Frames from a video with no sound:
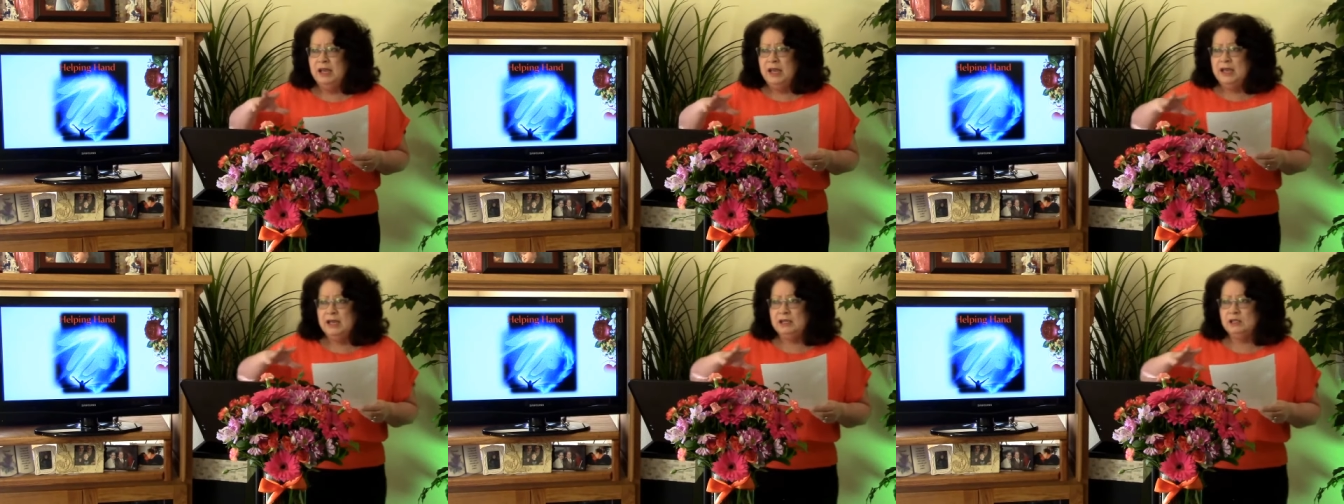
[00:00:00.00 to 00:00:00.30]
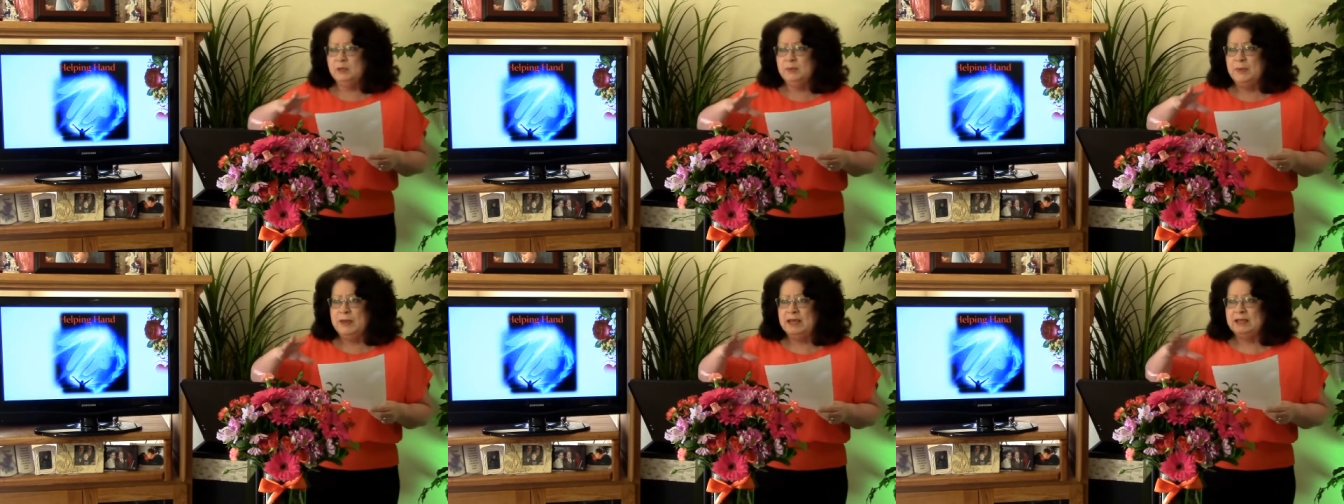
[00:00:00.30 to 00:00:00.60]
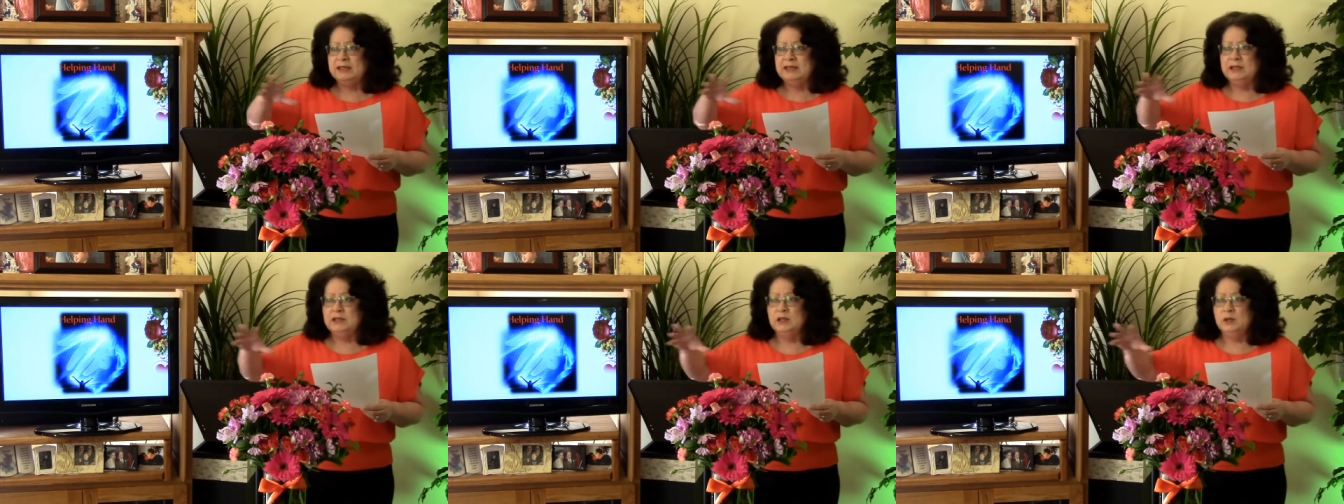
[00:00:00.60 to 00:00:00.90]
it
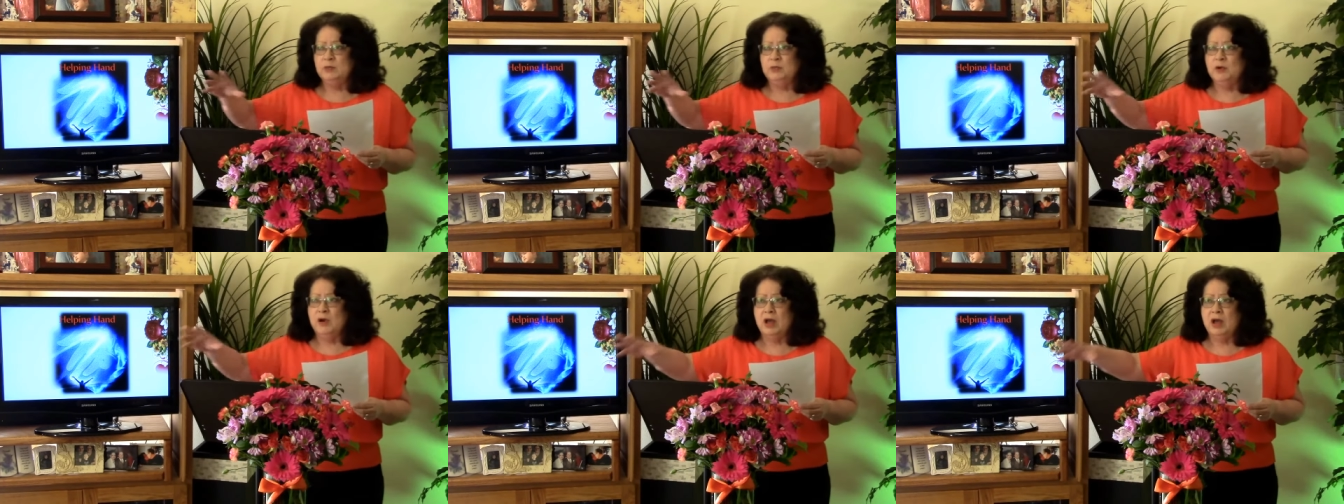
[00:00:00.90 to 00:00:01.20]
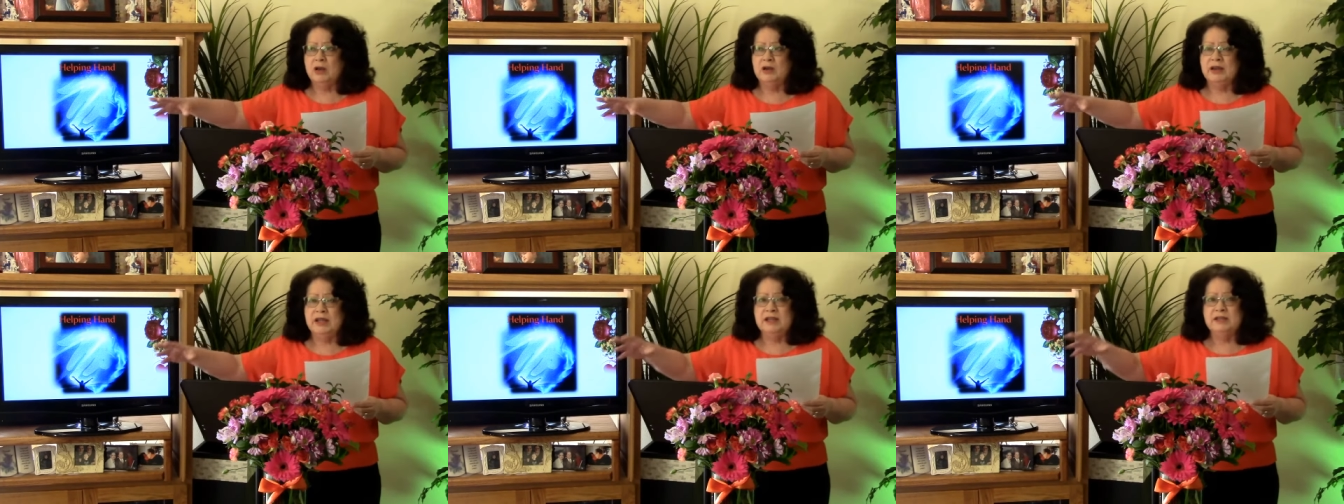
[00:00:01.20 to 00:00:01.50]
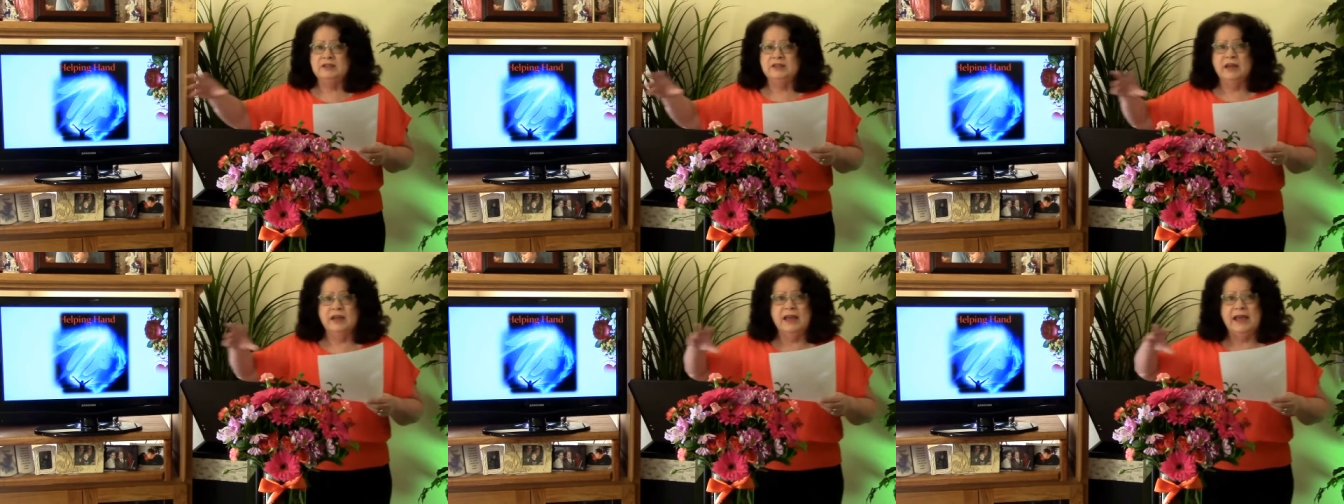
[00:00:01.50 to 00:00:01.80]
speaks in the
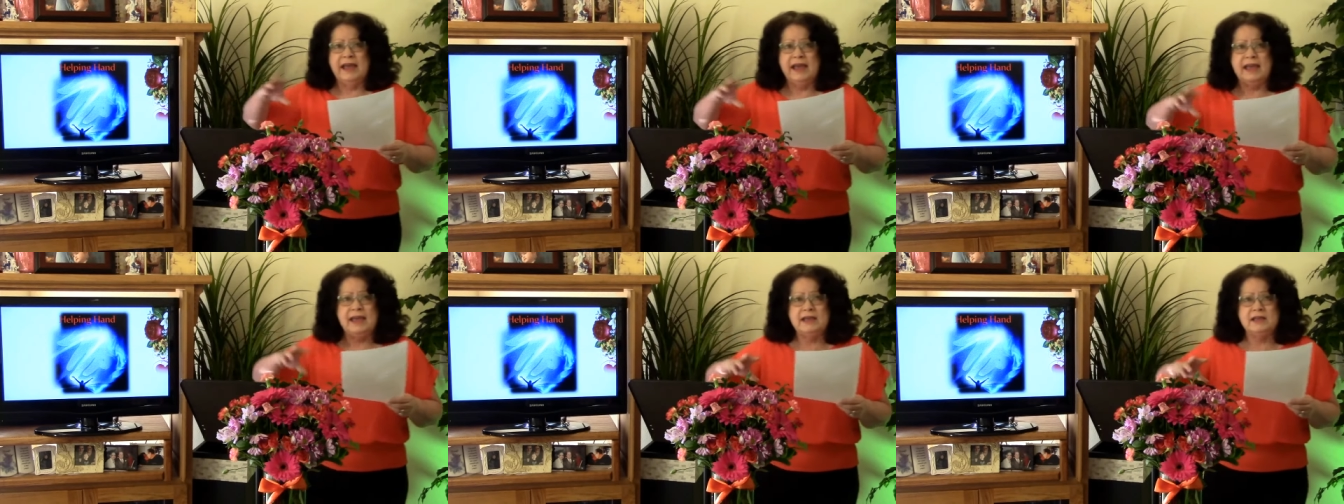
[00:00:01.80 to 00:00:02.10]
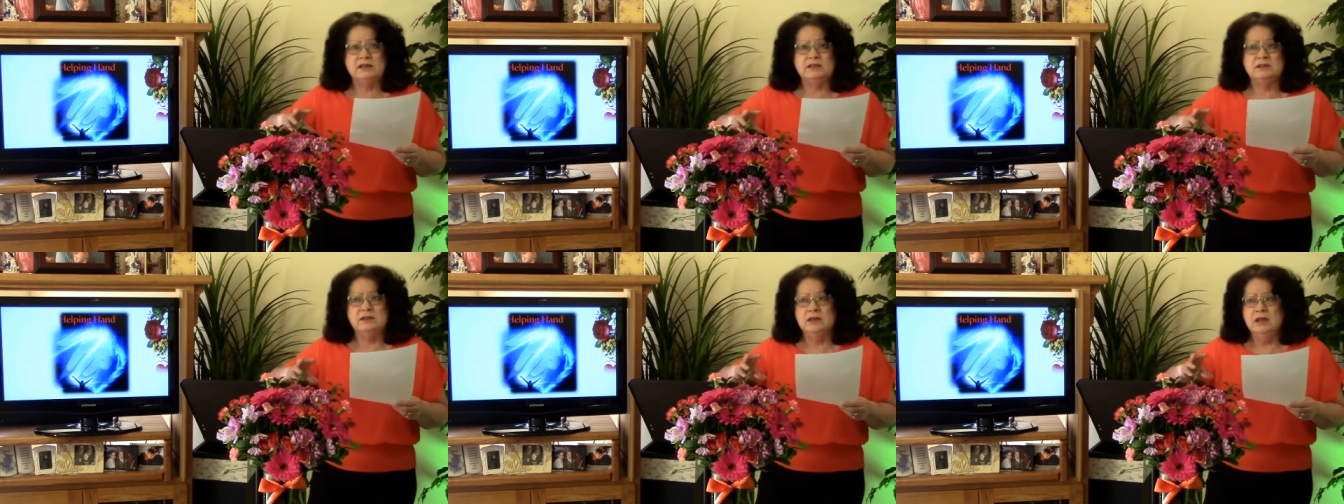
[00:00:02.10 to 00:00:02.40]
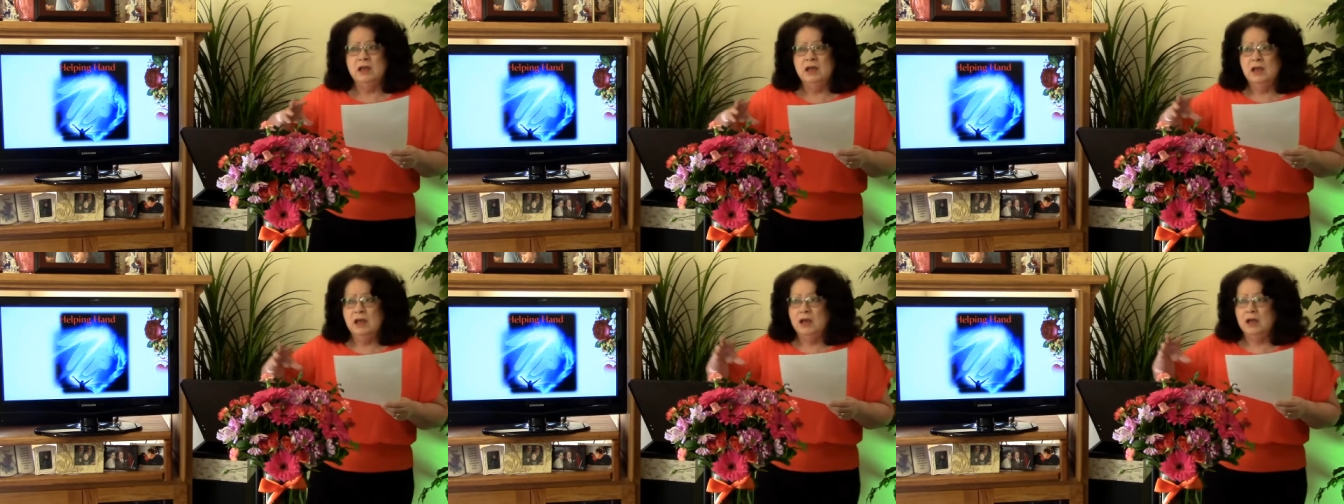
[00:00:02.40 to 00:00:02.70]
broadness as
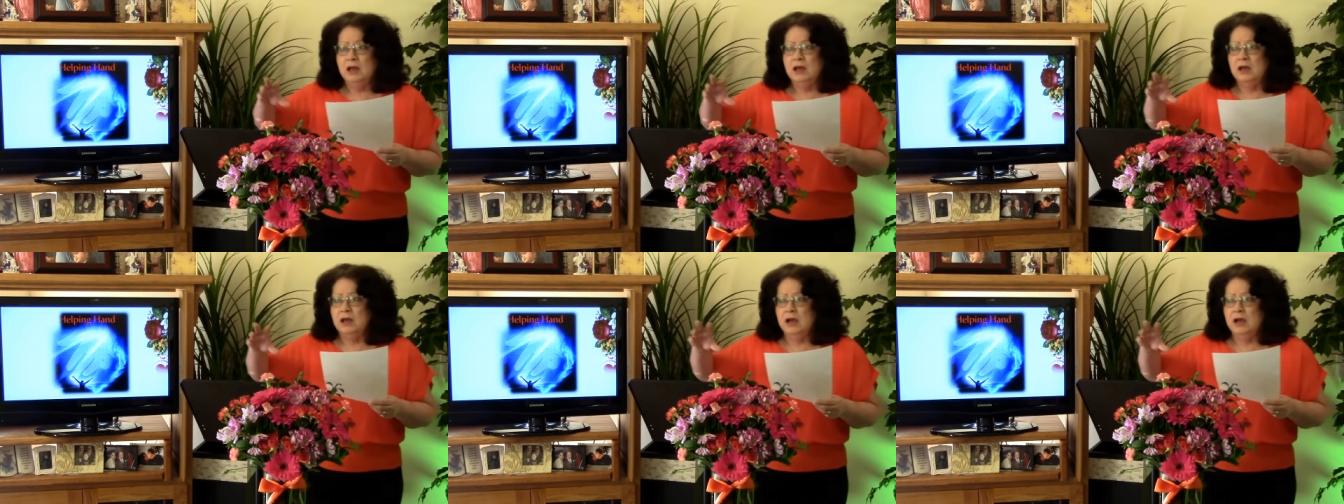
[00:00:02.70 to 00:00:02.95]
uh,